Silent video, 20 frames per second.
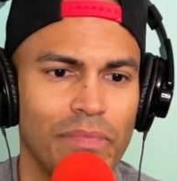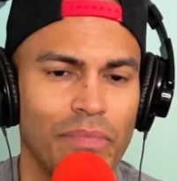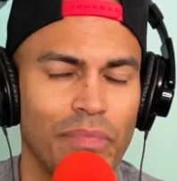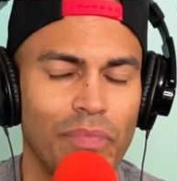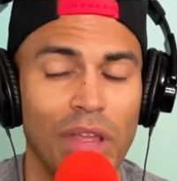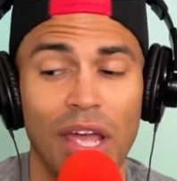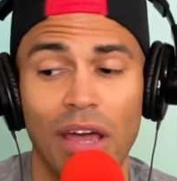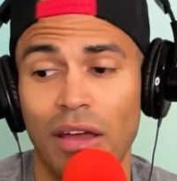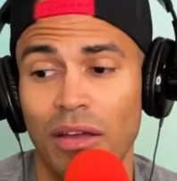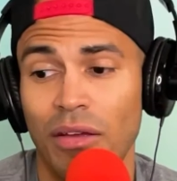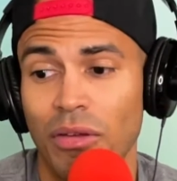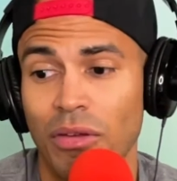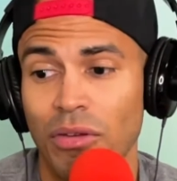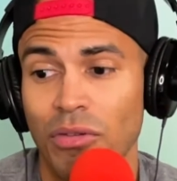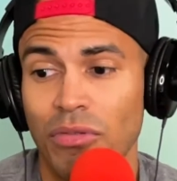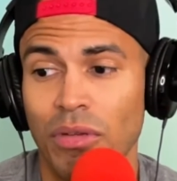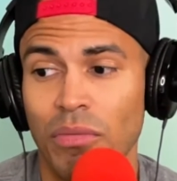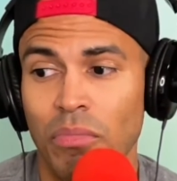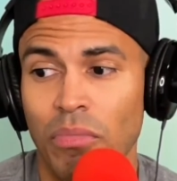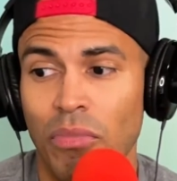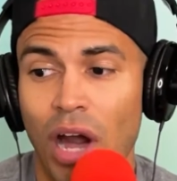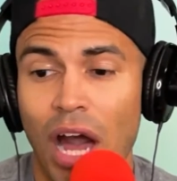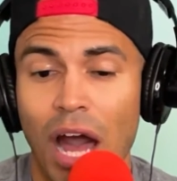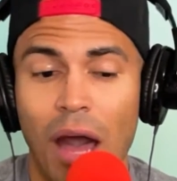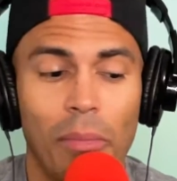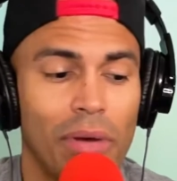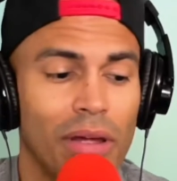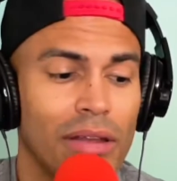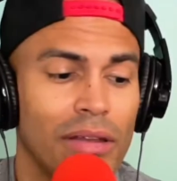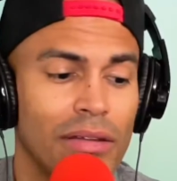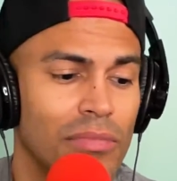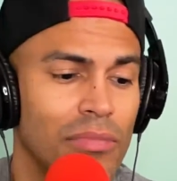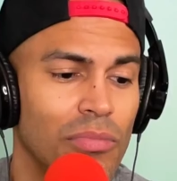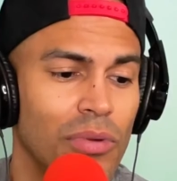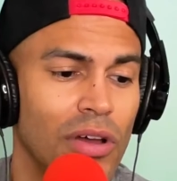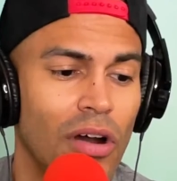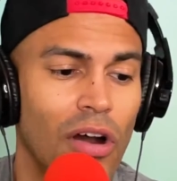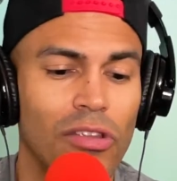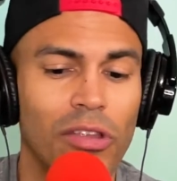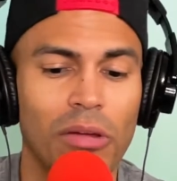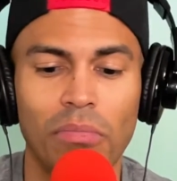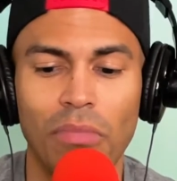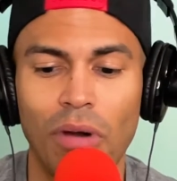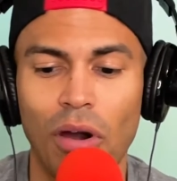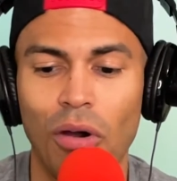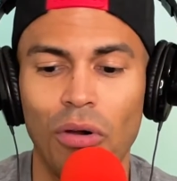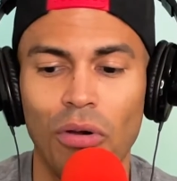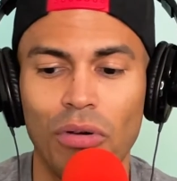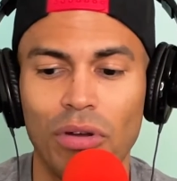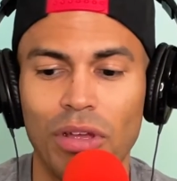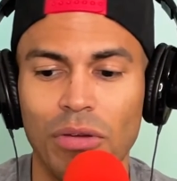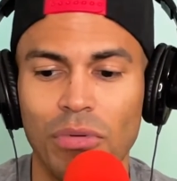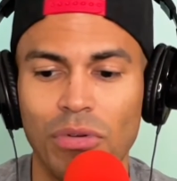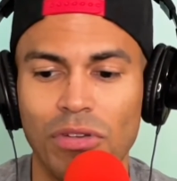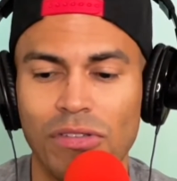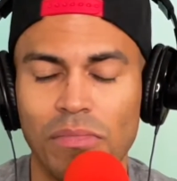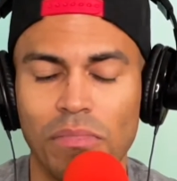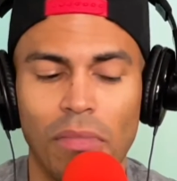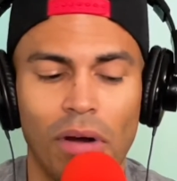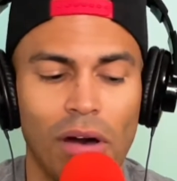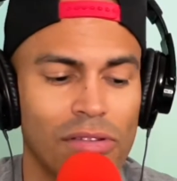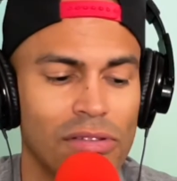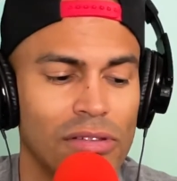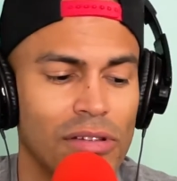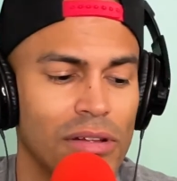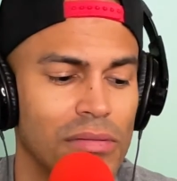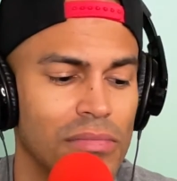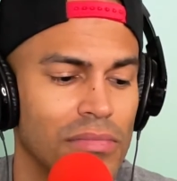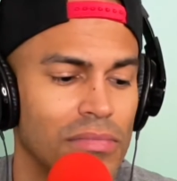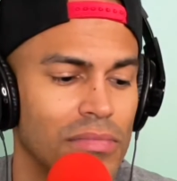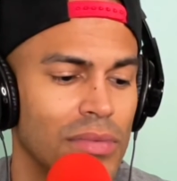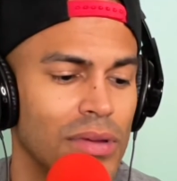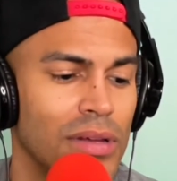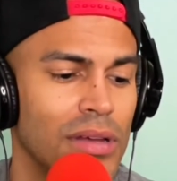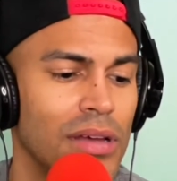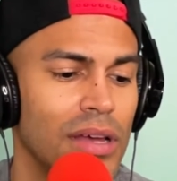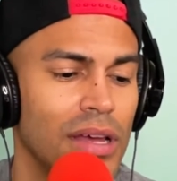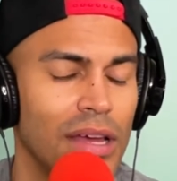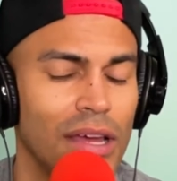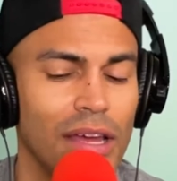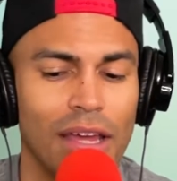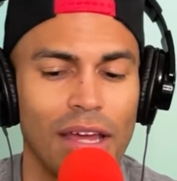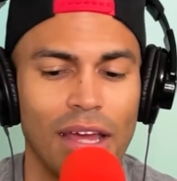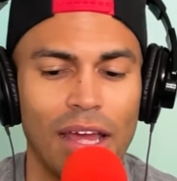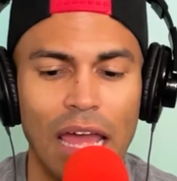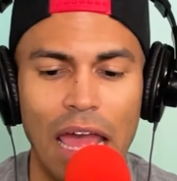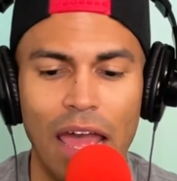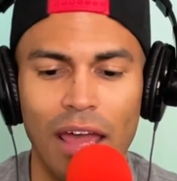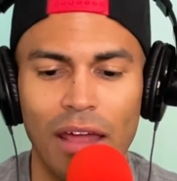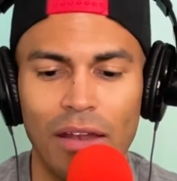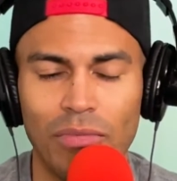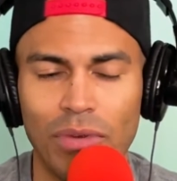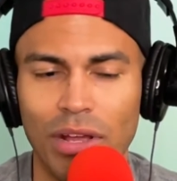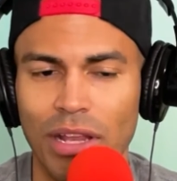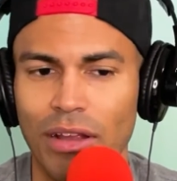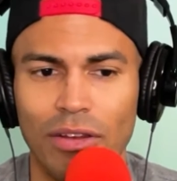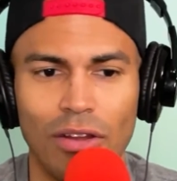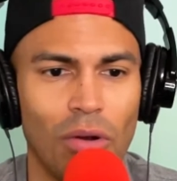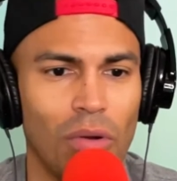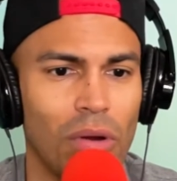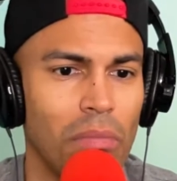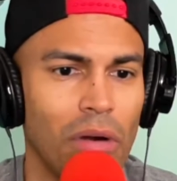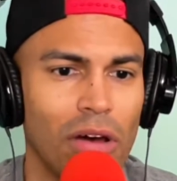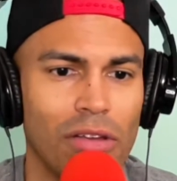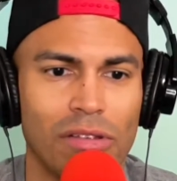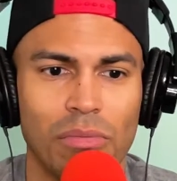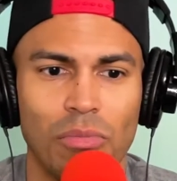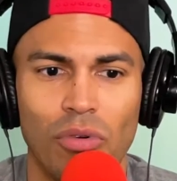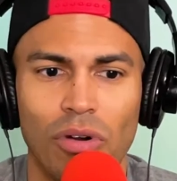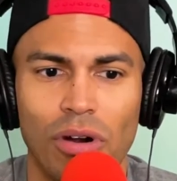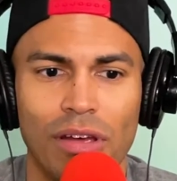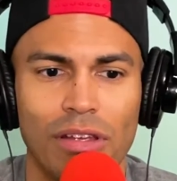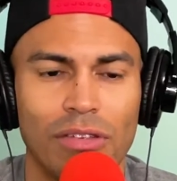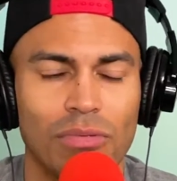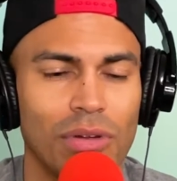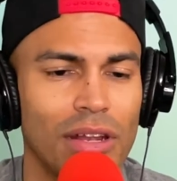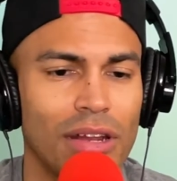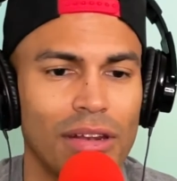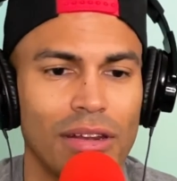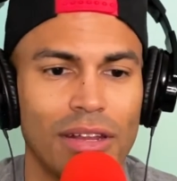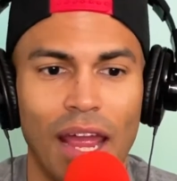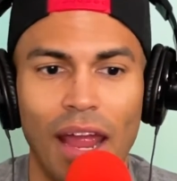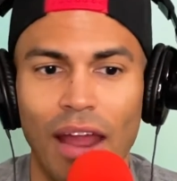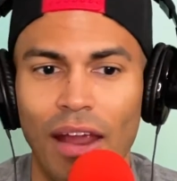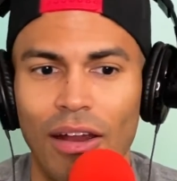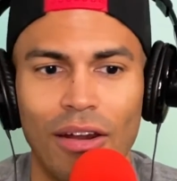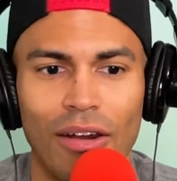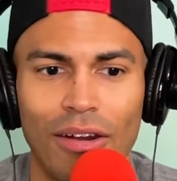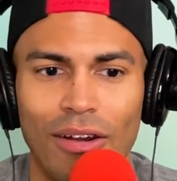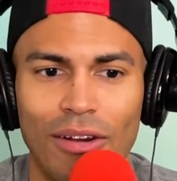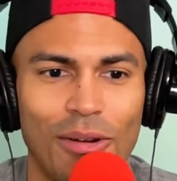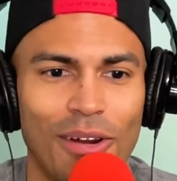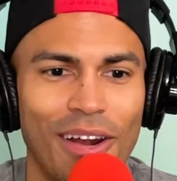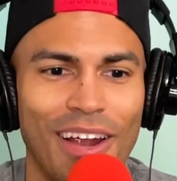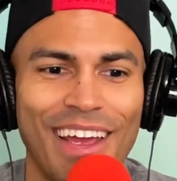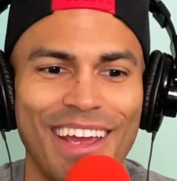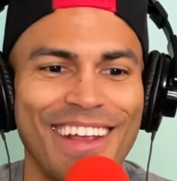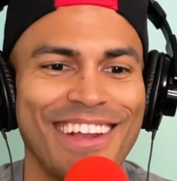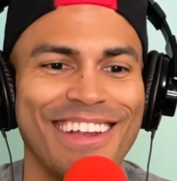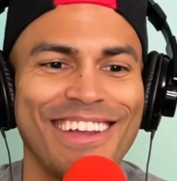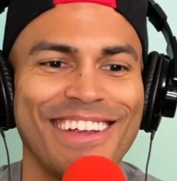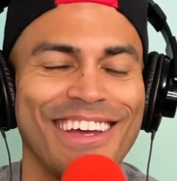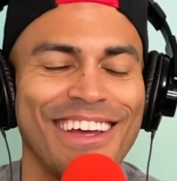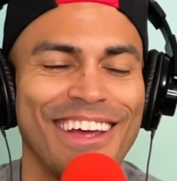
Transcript: Yeah, Muhammad. We called him Mo. He was Muslim, and we didn't know what Muslim was. We didn't care, right?